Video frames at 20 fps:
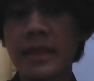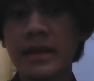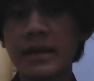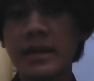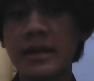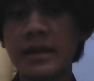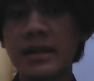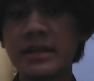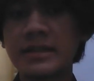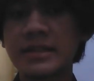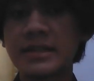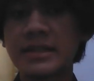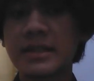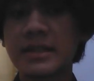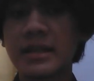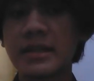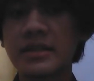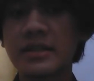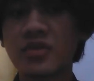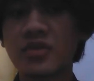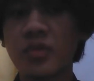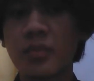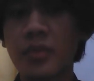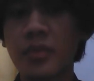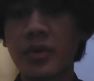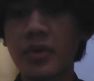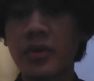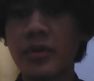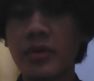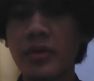It is
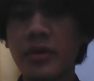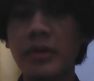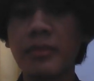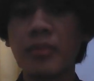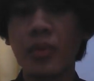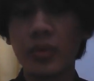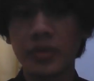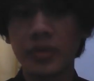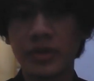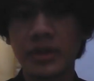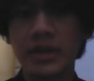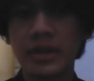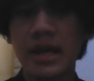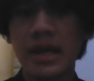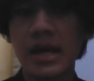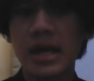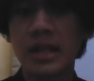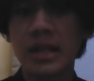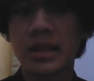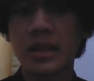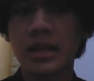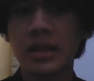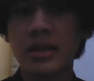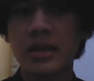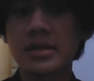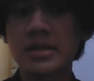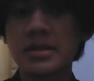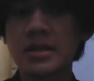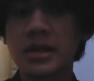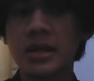super important that
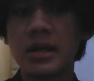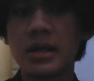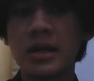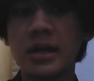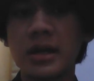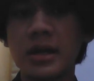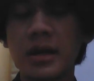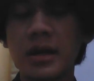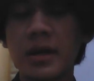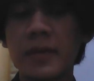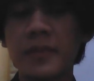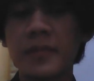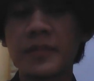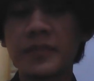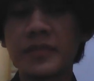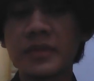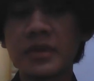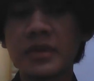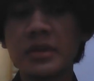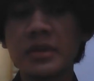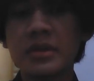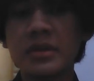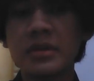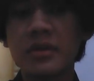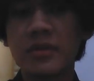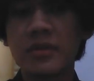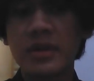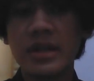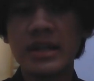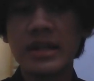uh,
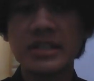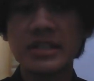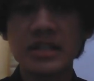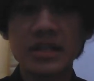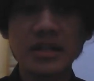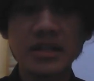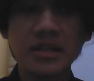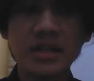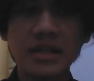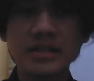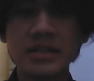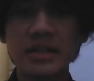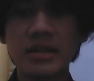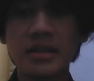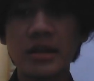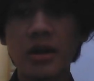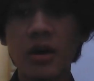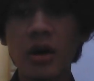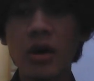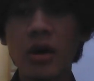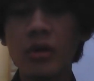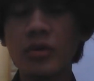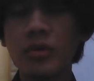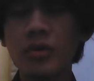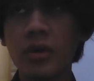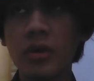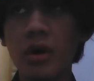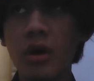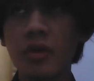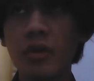correlation doesn't
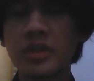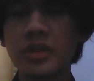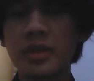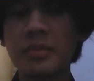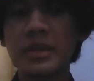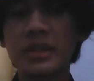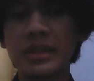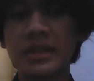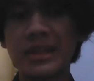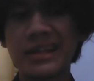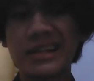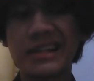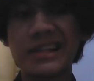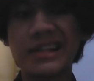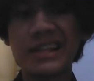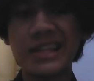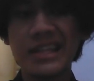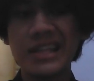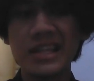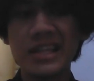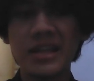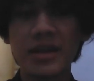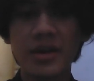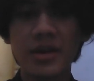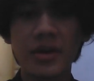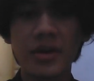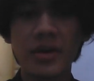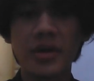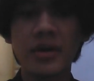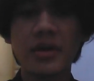automatically
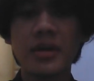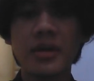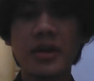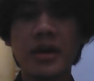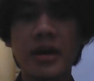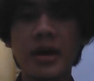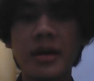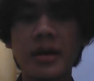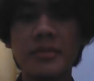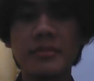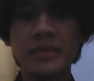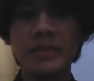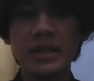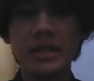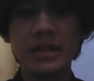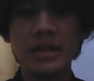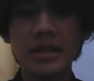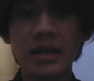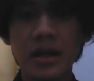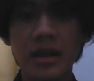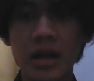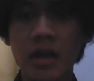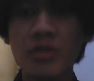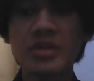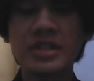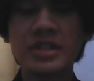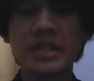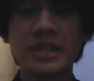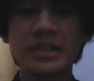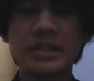mean
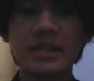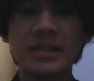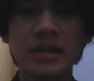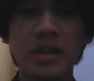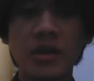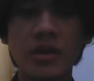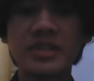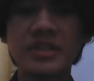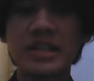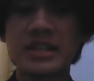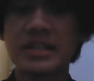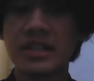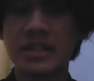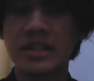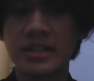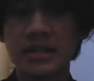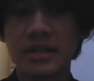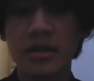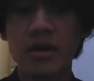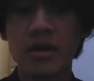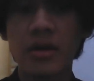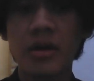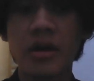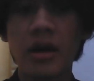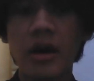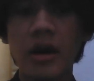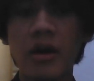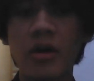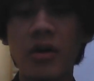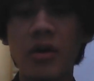causation
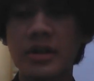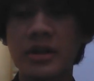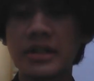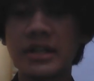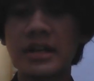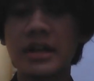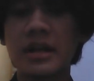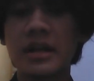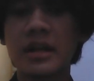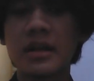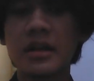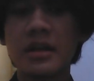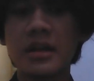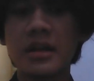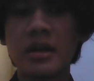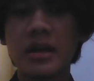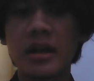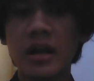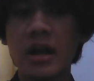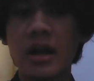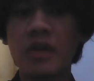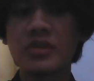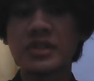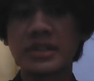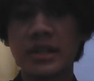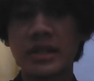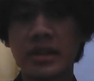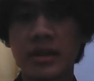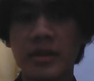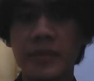or the
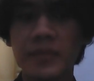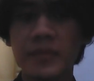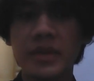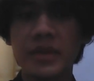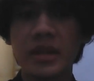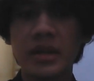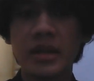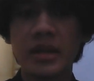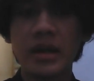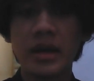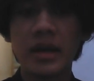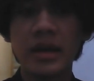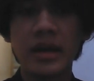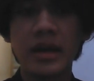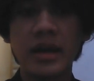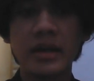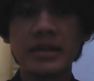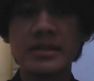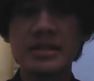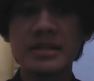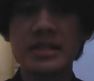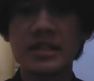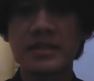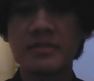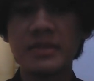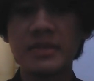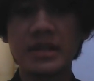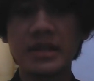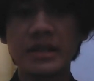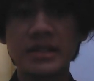causal, and just
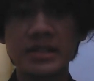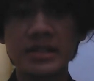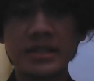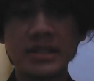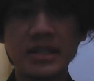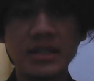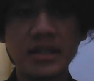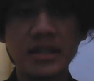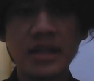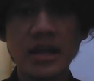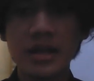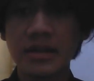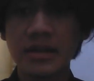because there